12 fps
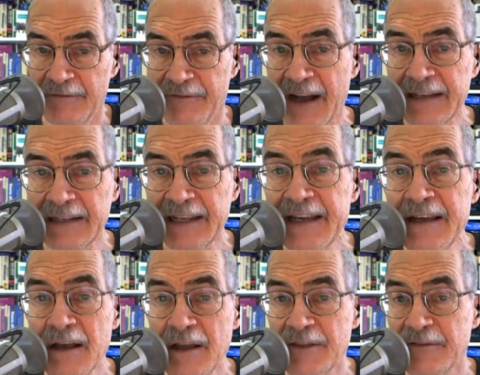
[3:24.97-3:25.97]
Finally,
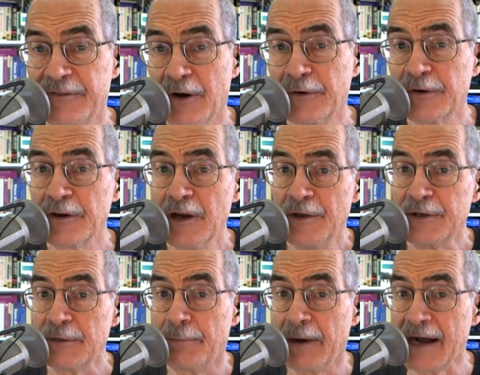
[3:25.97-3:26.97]
the voter
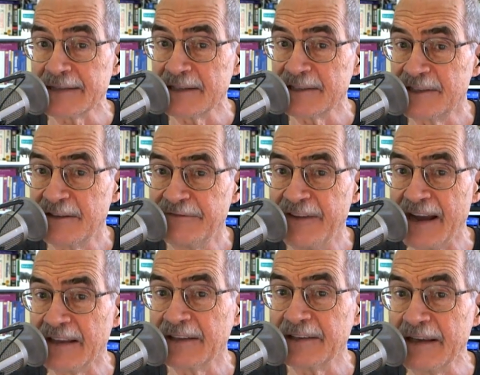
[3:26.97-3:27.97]
deposits their
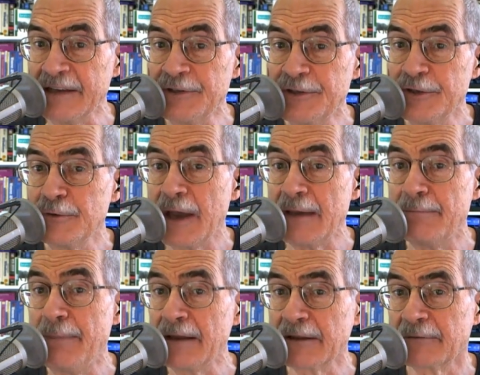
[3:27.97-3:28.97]
ballot into a
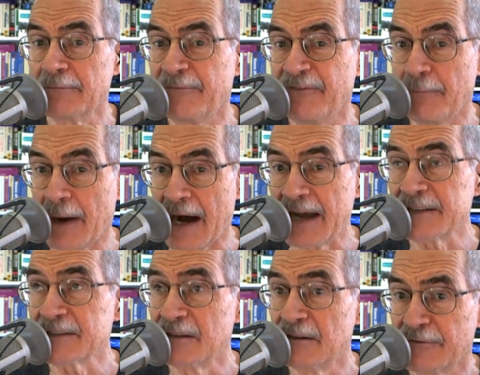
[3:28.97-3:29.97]
ballot
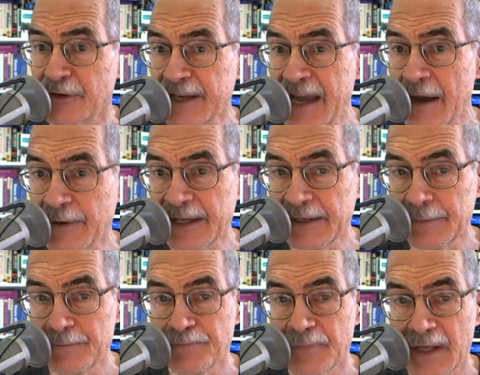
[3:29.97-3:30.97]
box for counting.
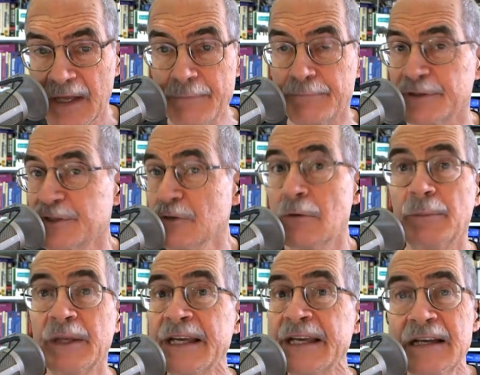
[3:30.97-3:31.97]
And
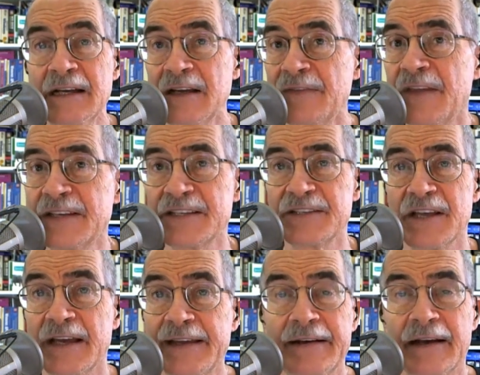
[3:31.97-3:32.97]
presumably, this is
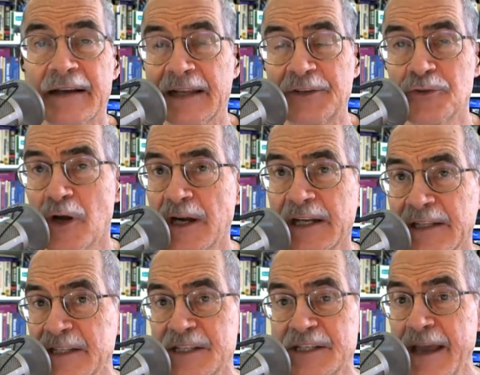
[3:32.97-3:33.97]
an
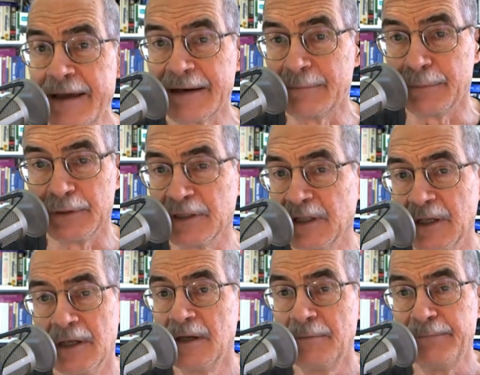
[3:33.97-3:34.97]
electronically scannable
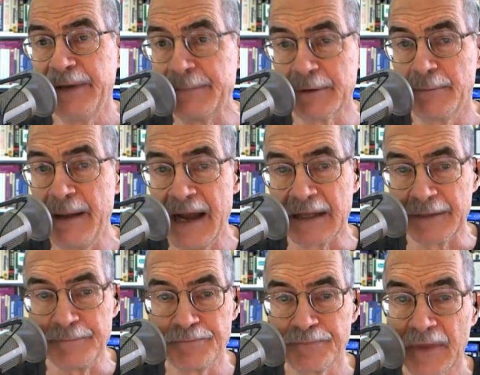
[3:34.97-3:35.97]
paper ballot.